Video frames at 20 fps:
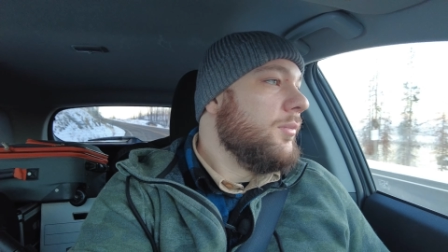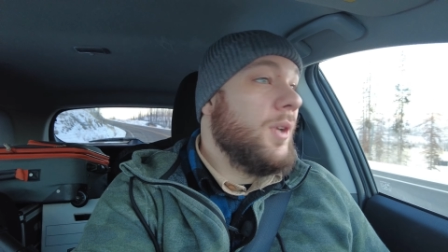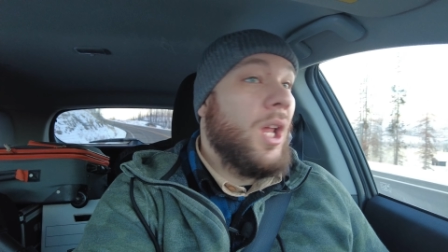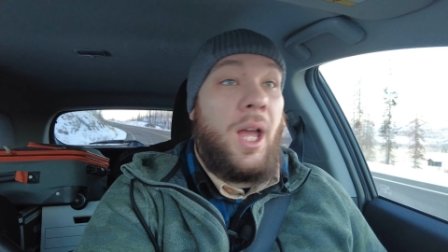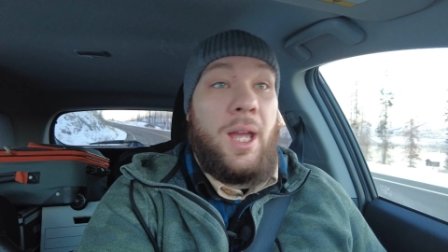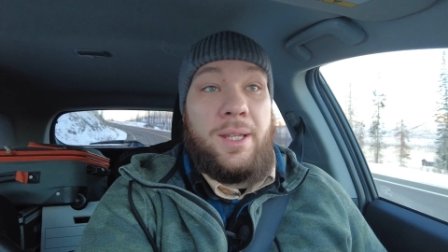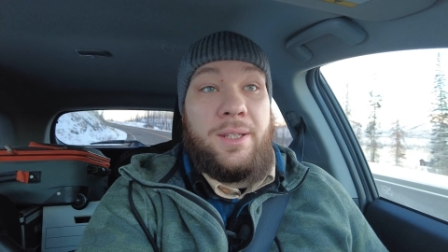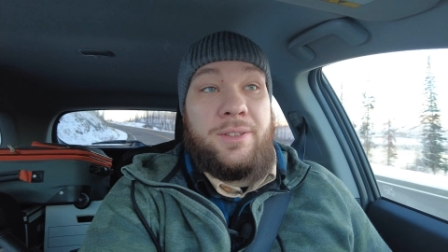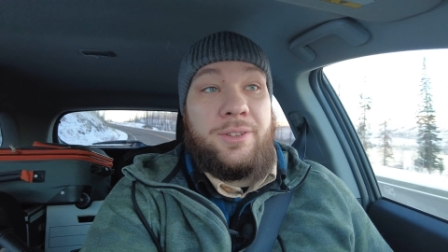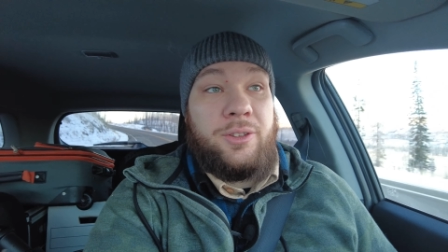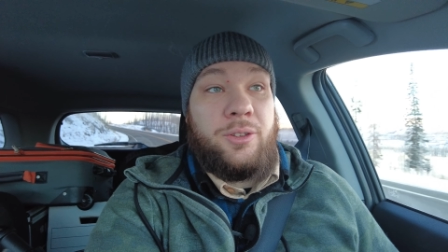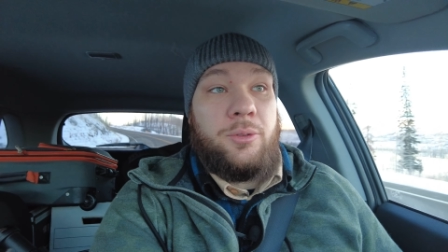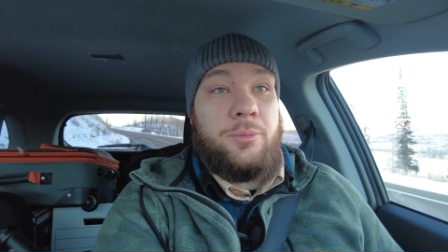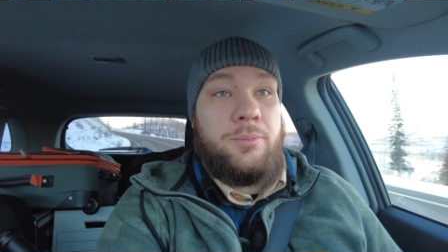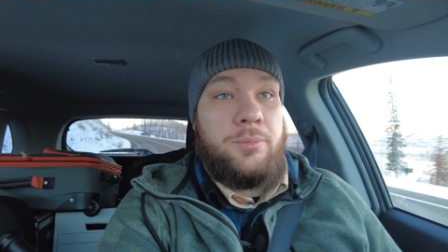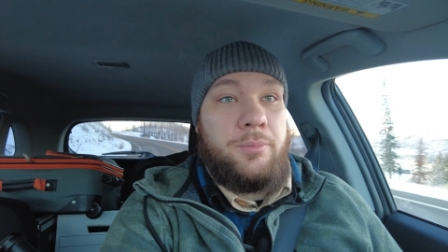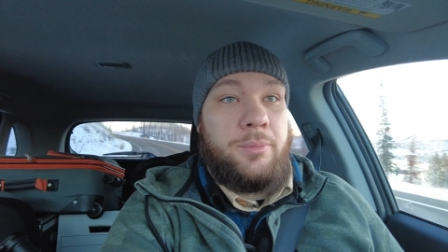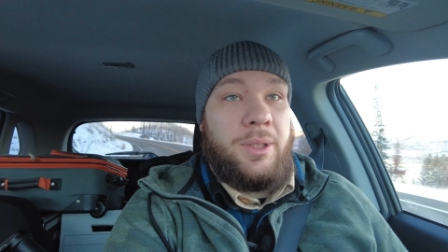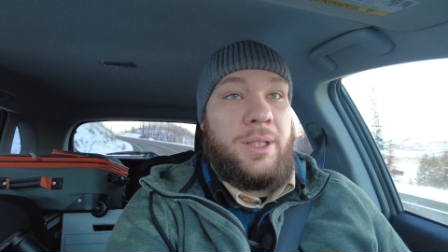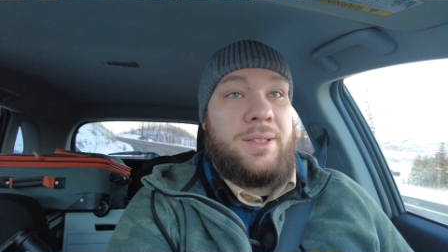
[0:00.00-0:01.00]
I
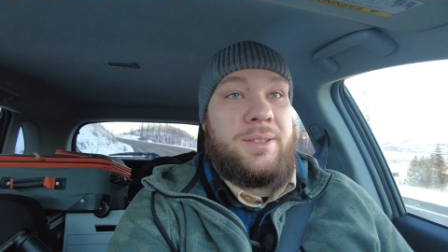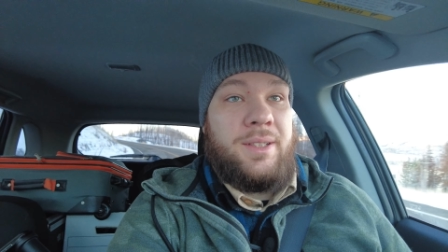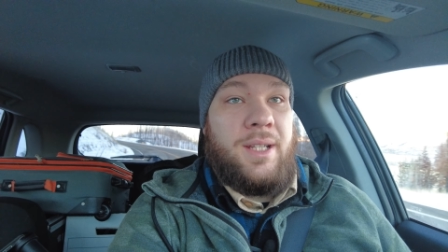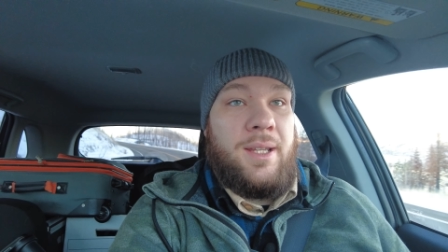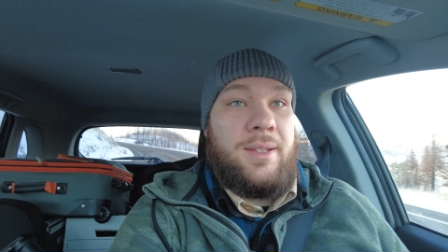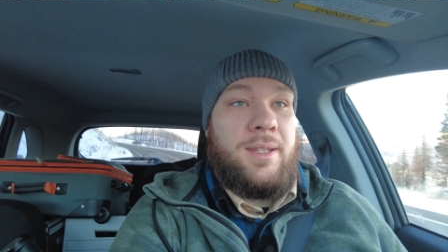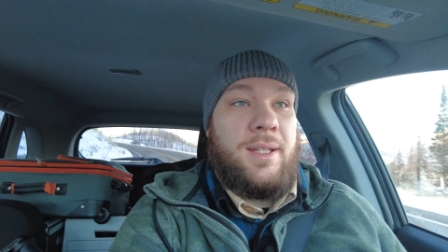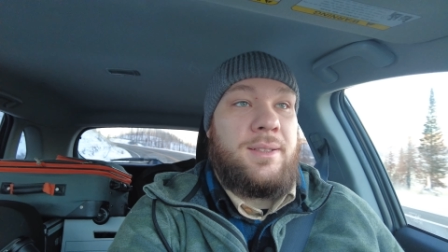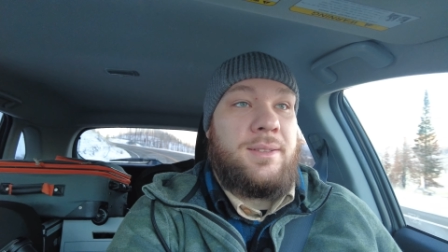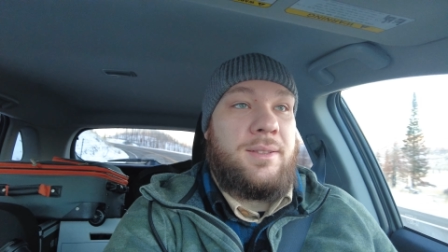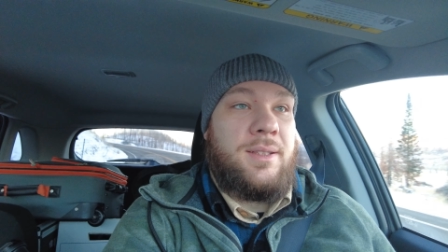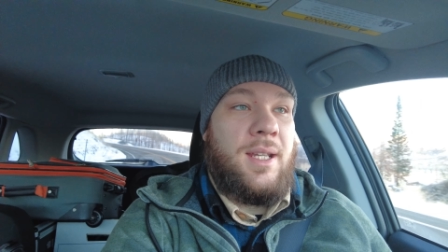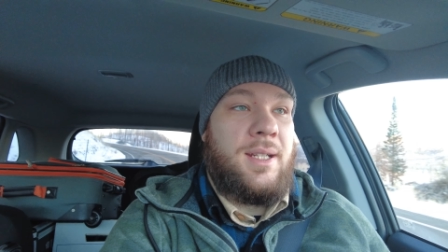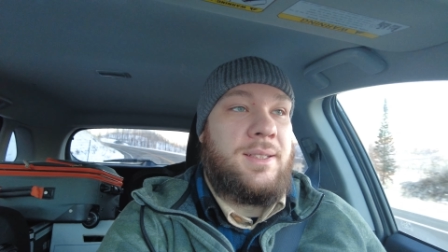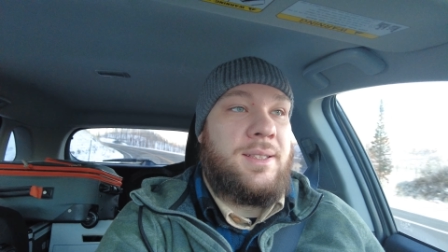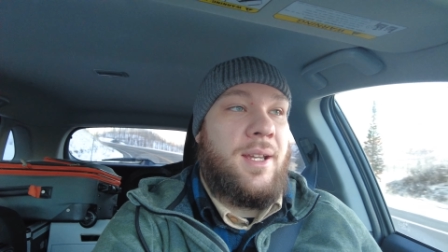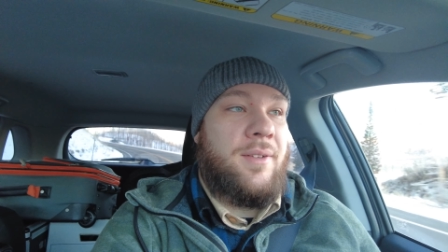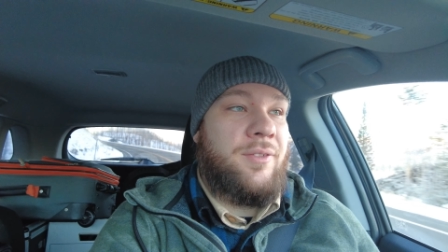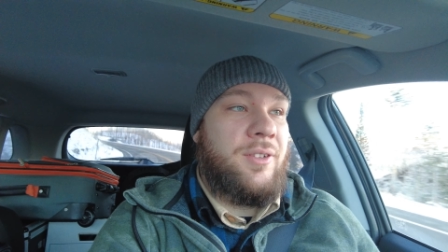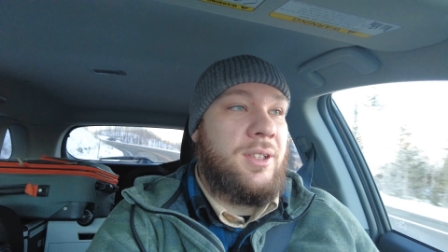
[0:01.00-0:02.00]
assume, because yeah, they, they
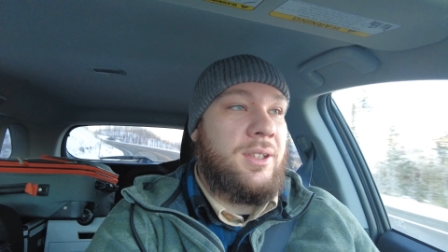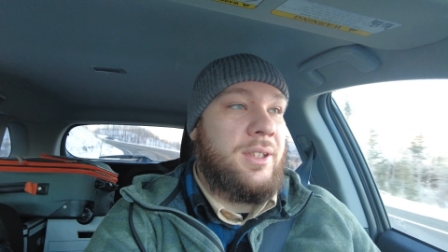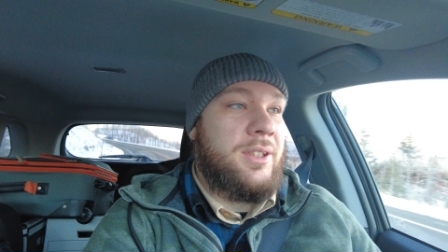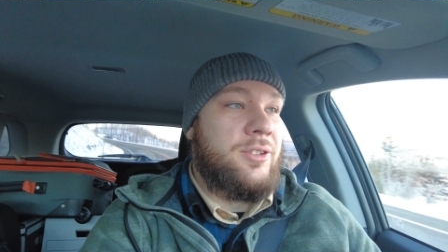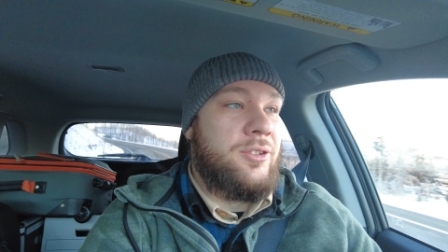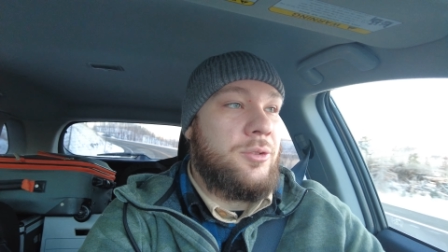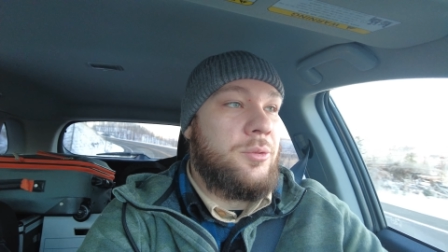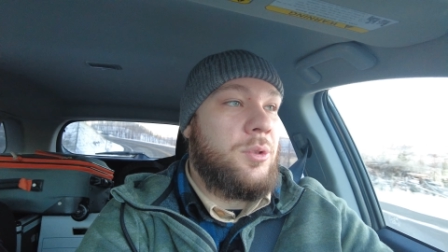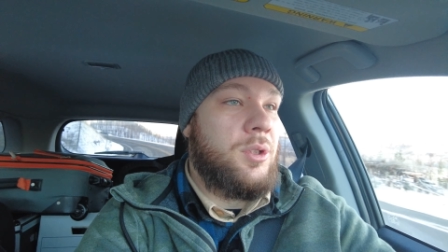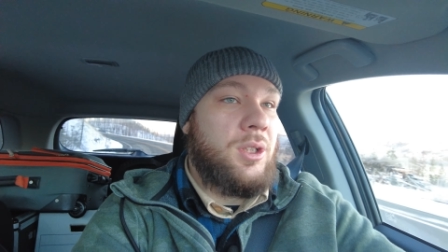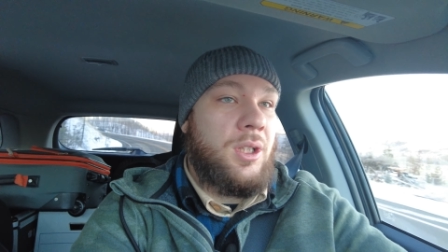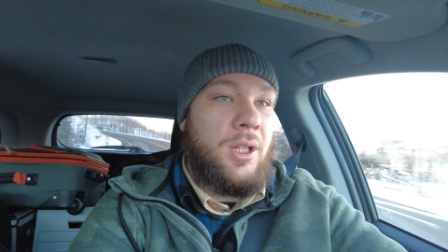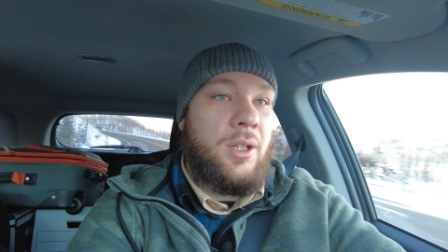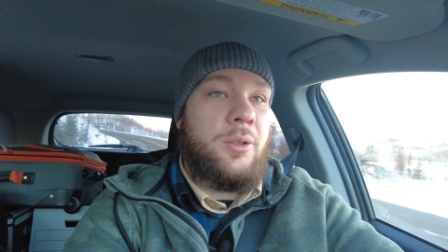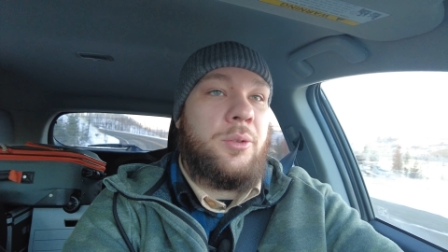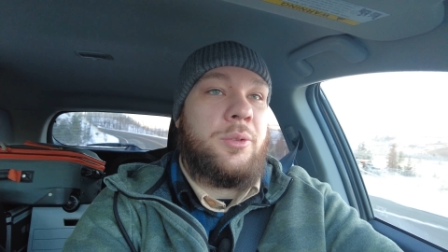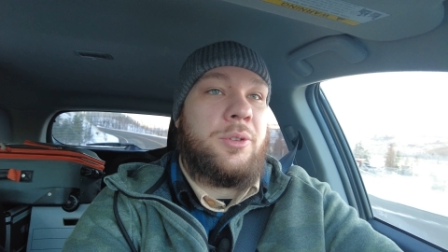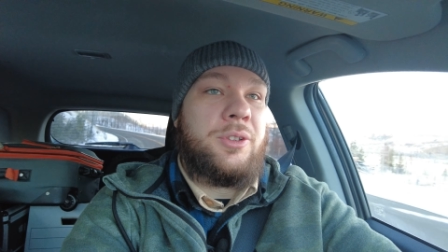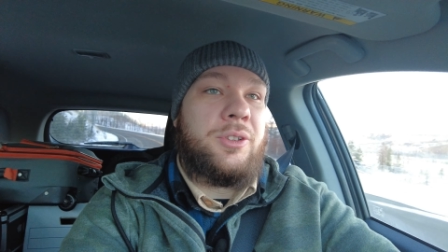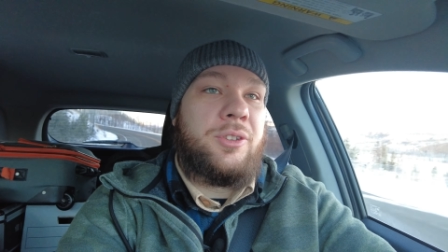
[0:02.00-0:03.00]
definitely do
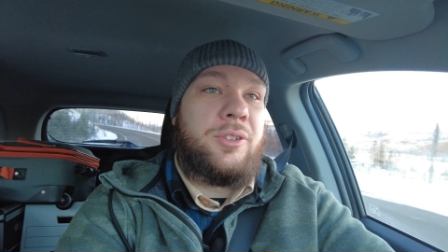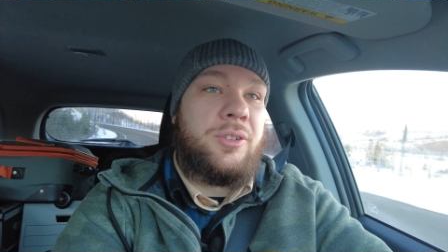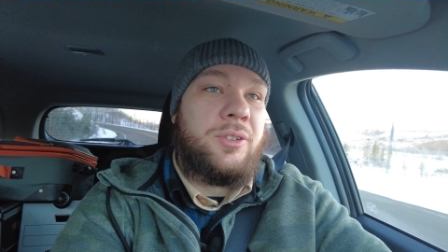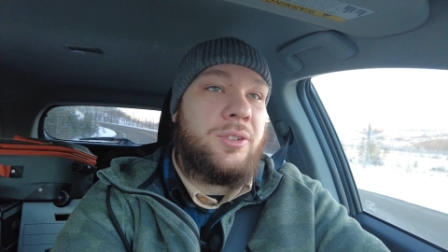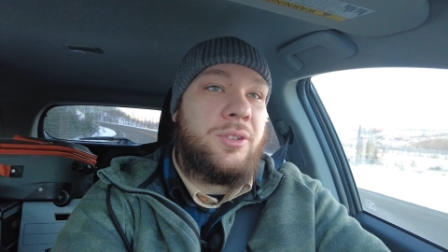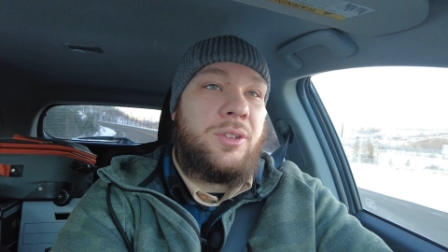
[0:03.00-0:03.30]
close